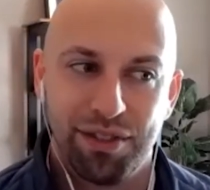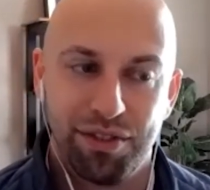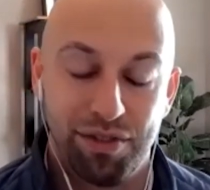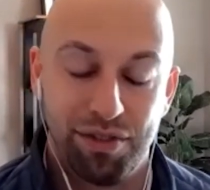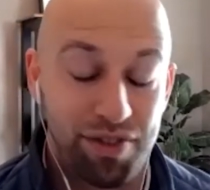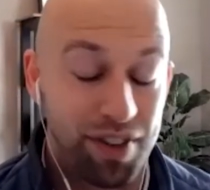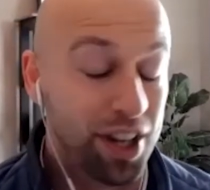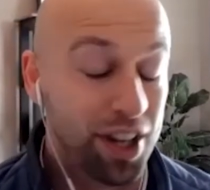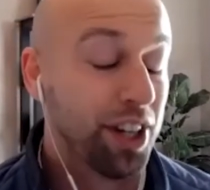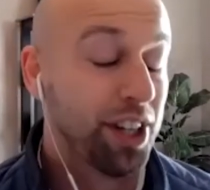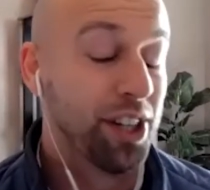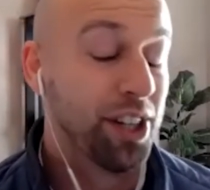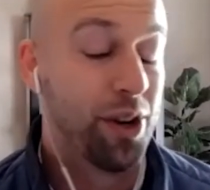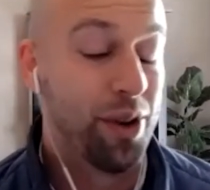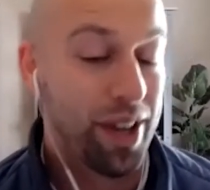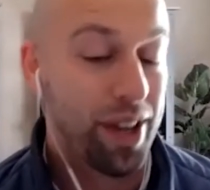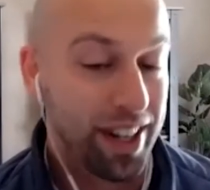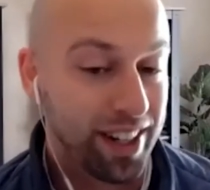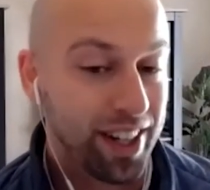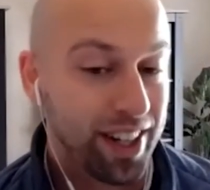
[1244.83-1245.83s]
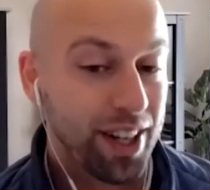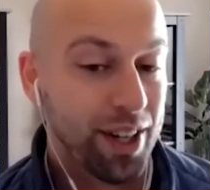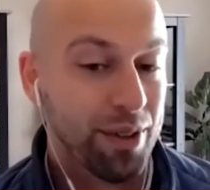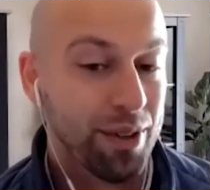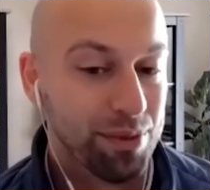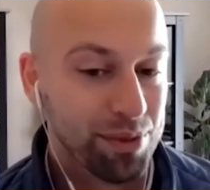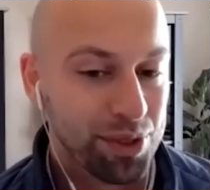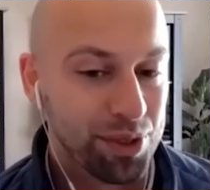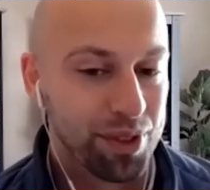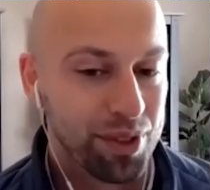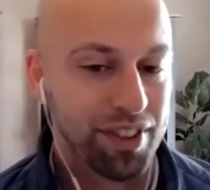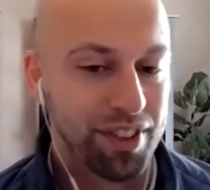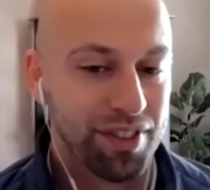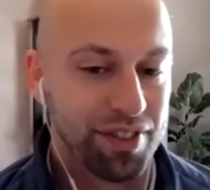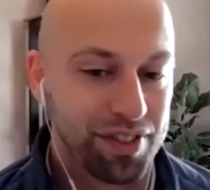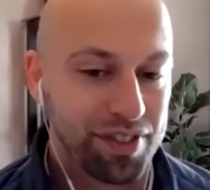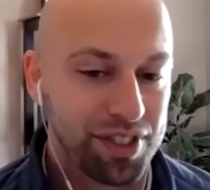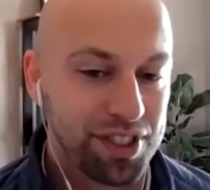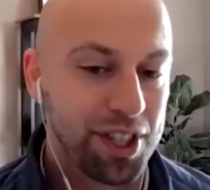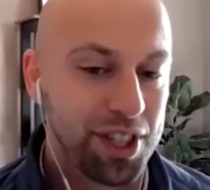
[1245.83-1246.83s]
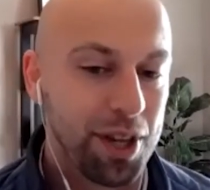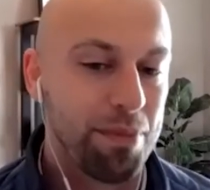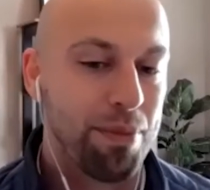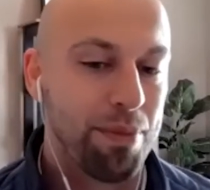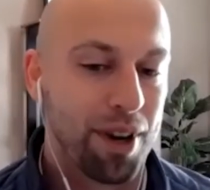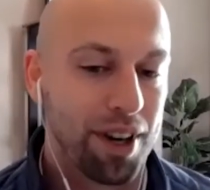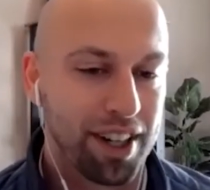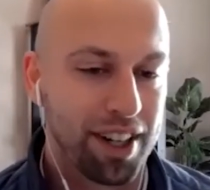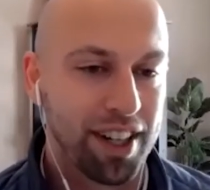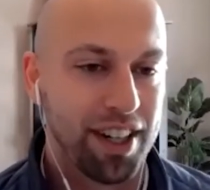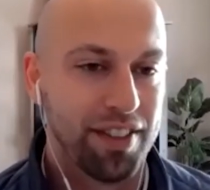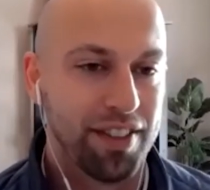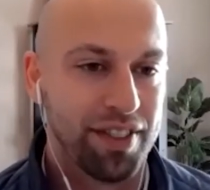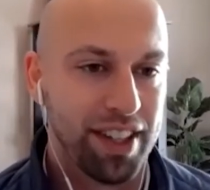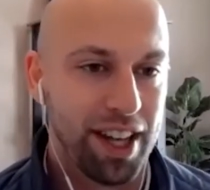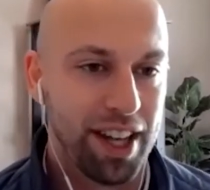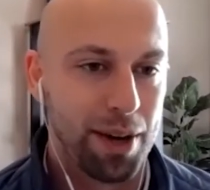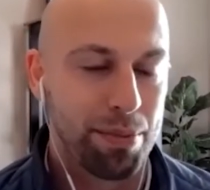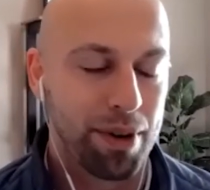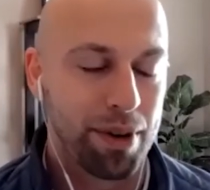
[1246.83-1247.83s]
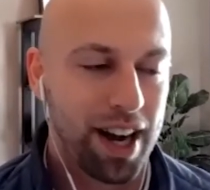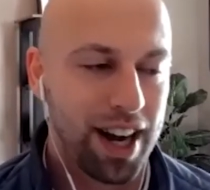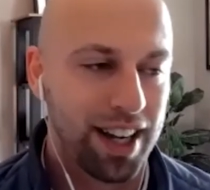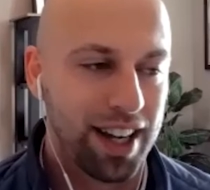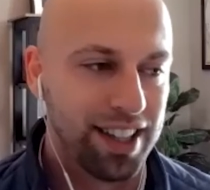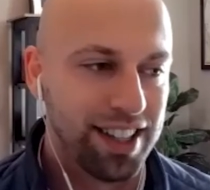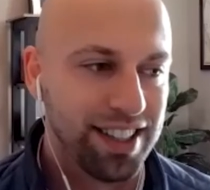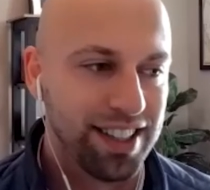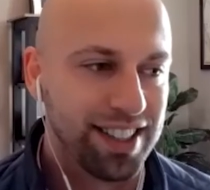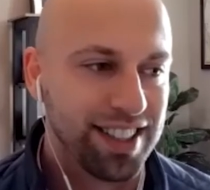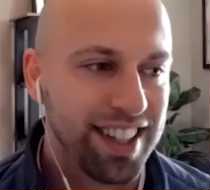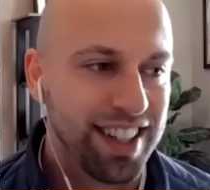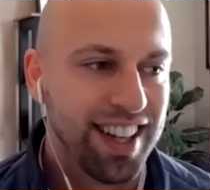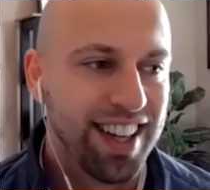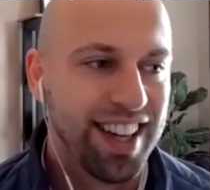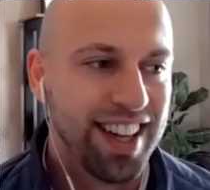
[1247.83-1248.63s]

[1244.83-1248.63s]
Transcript: very low income sort of sub market of the Upper Highlands.